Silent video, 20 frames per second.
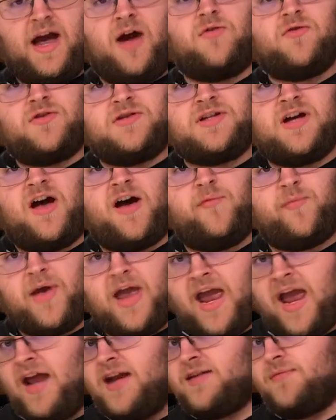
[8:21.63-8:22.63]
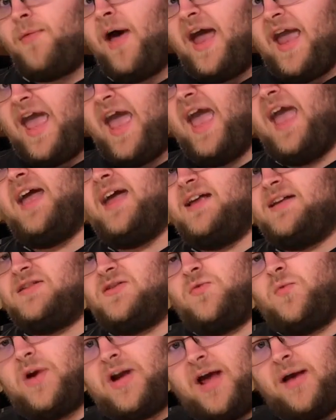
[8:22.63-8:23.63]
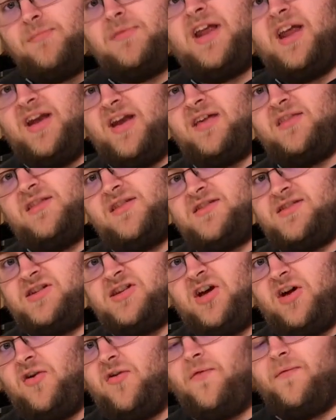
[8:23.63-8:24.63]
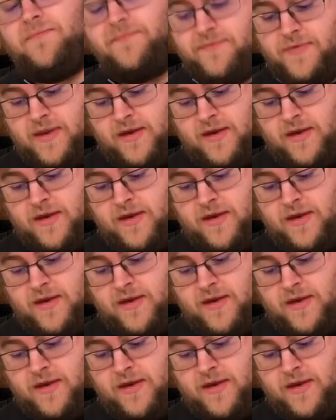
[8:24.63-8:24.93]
countertop and my hands when I'm kneading this dough.